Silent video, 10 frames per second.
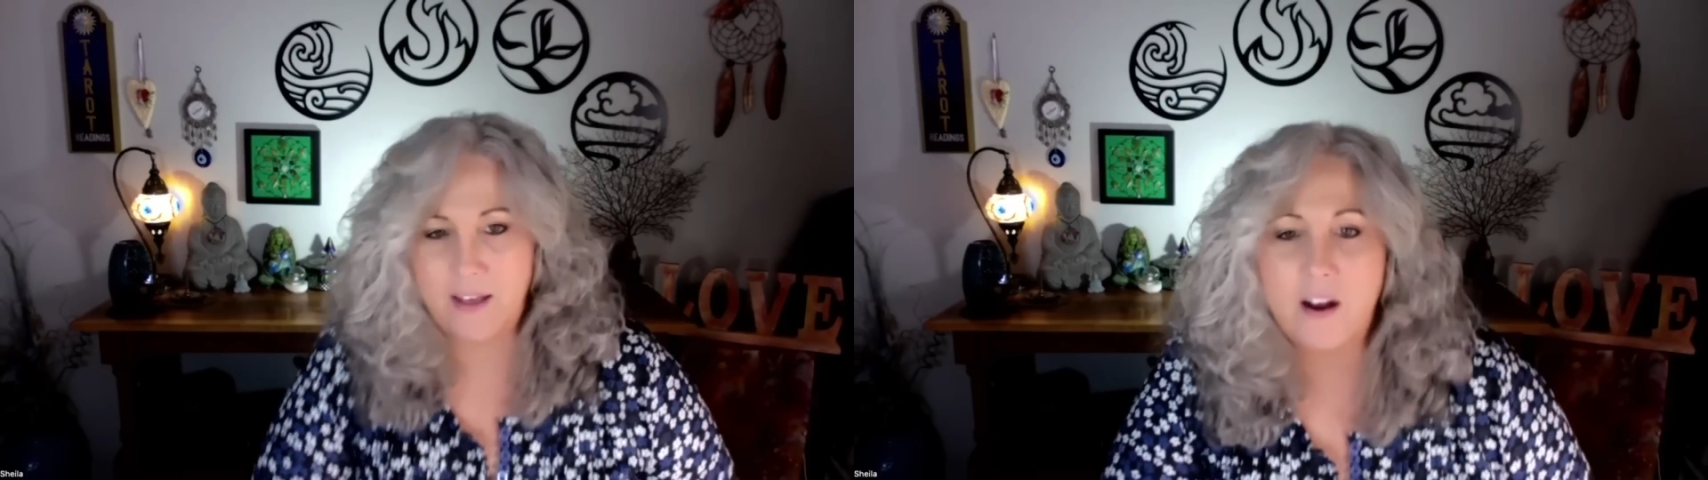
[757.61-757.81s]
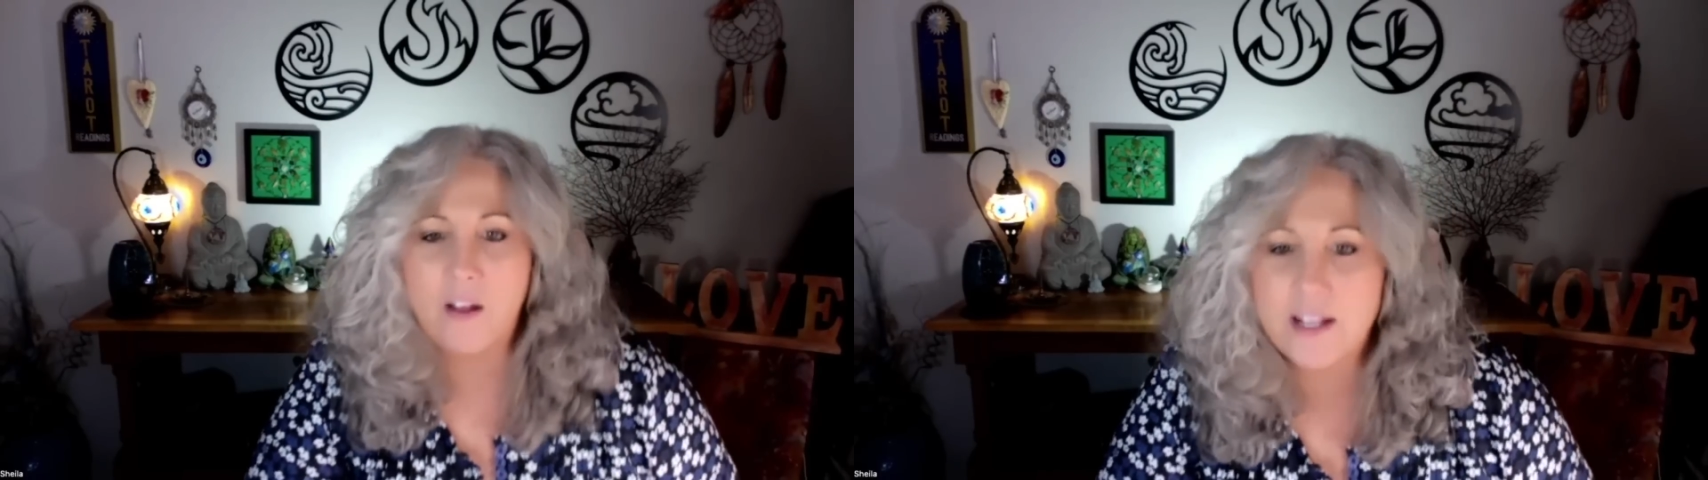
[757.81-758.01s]

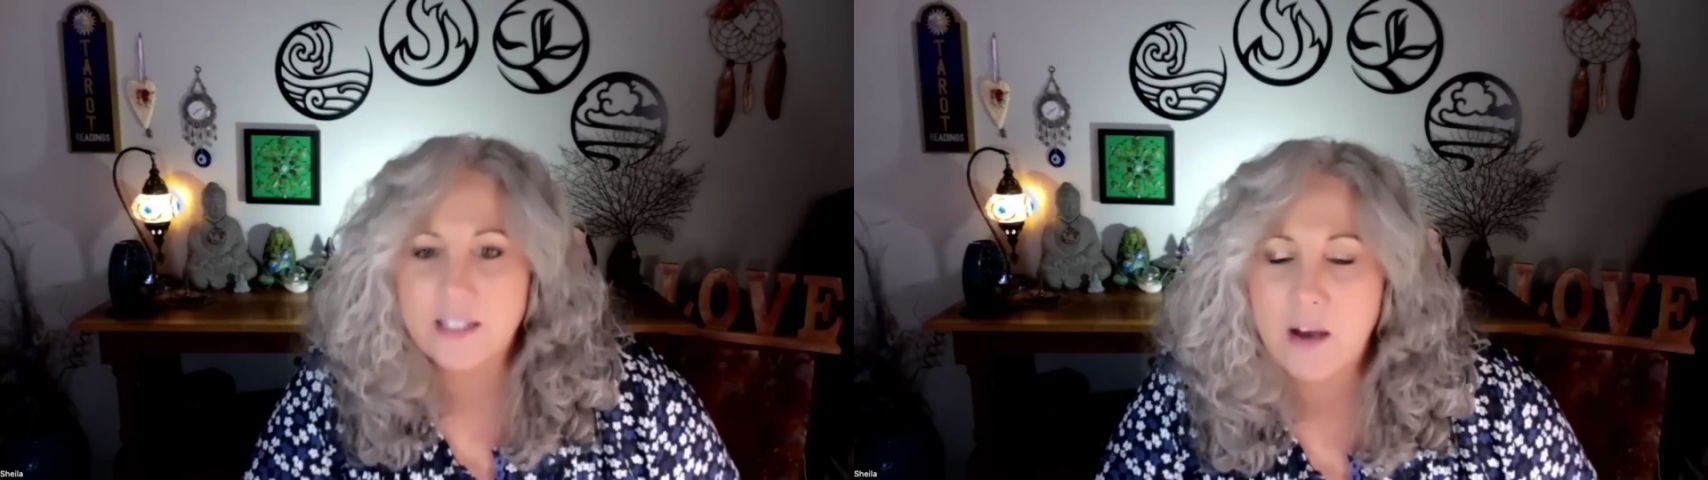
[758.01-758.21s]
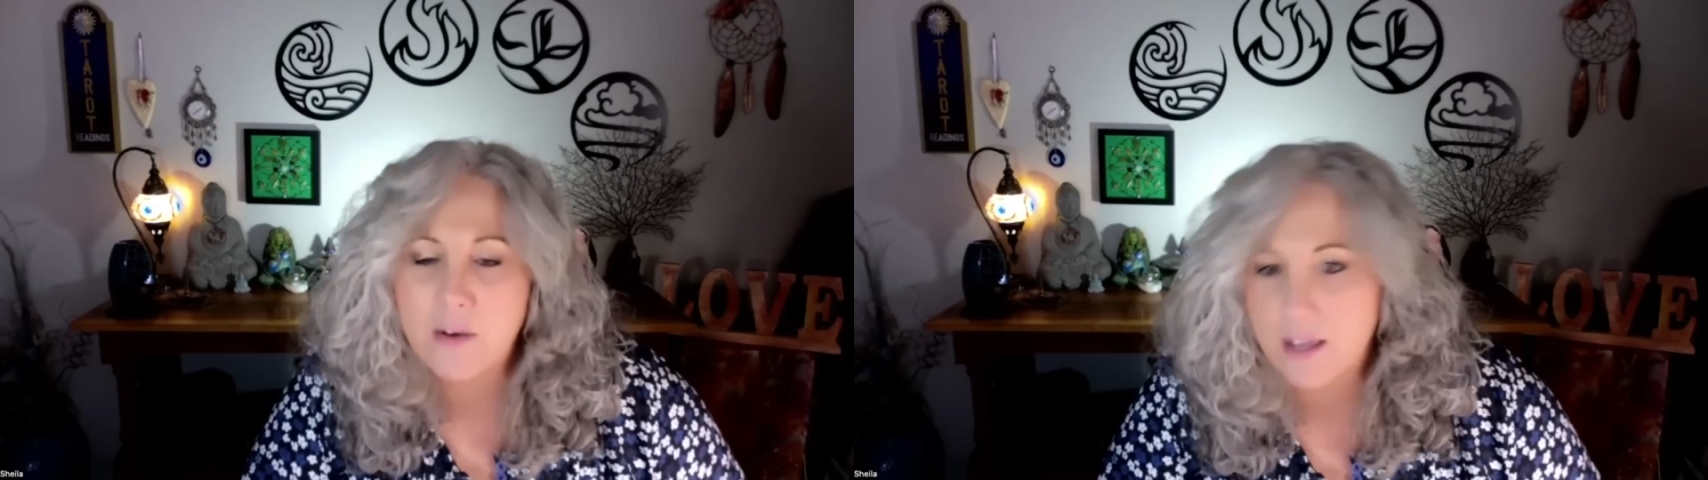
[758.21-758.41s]
You know, that's
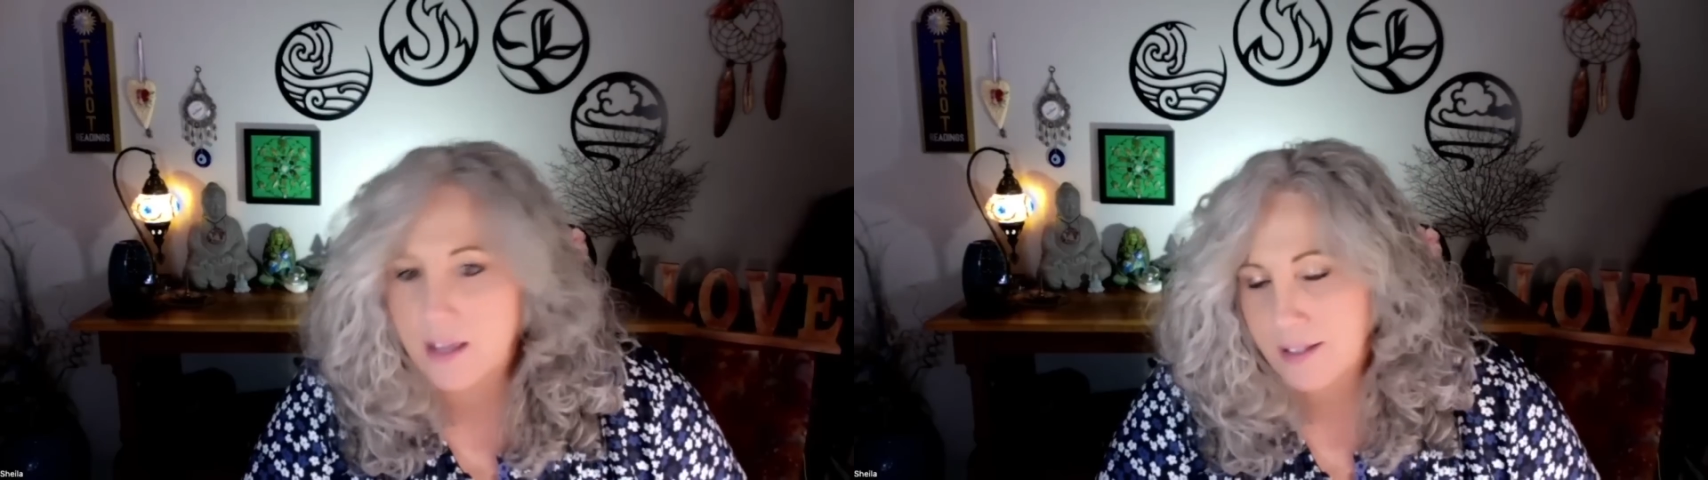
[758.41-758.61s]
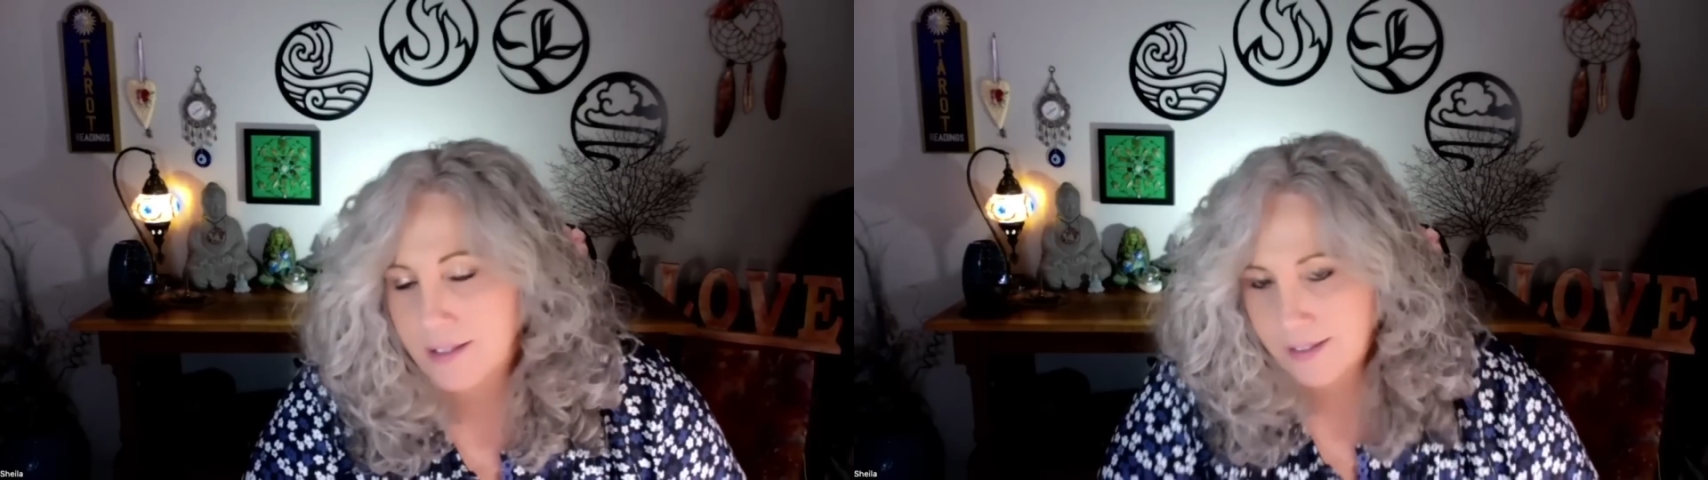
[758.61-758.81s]
how he
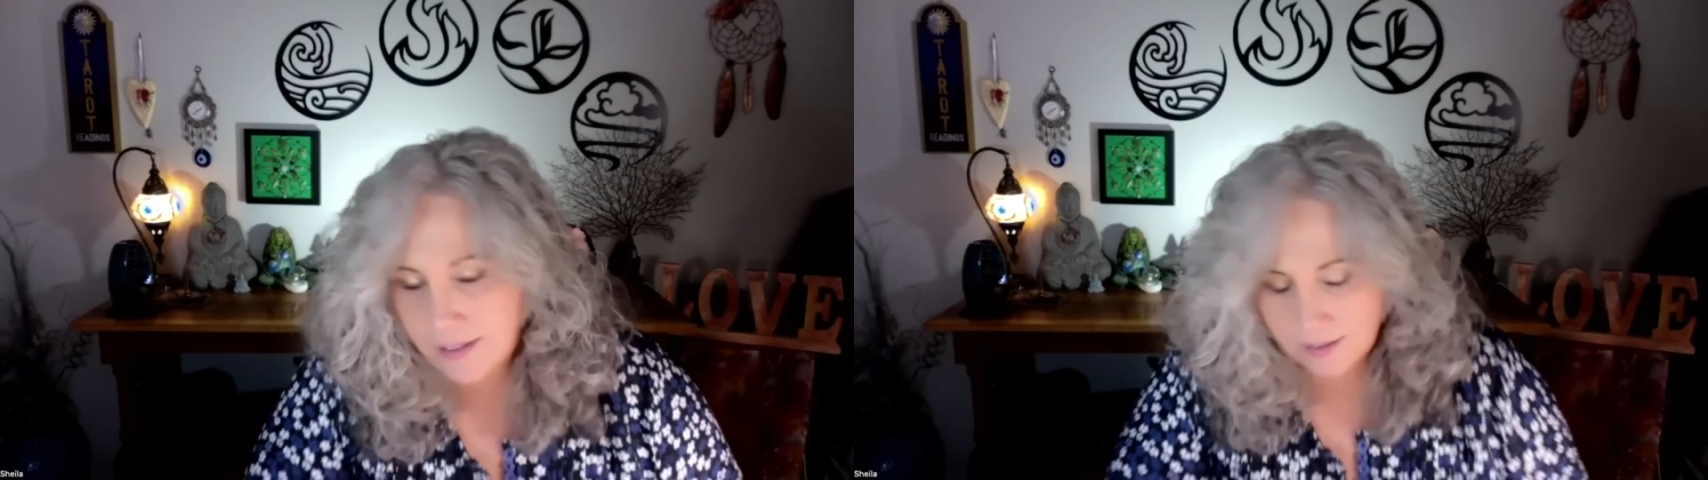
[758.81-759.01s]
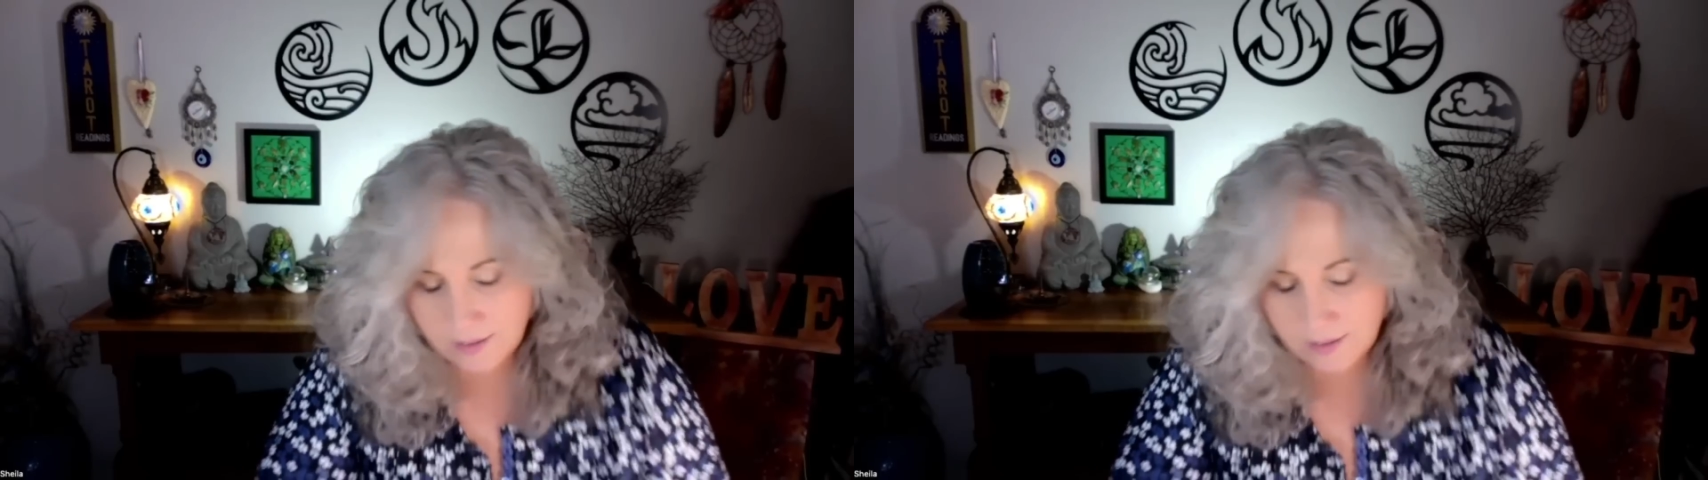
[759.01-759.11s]
gets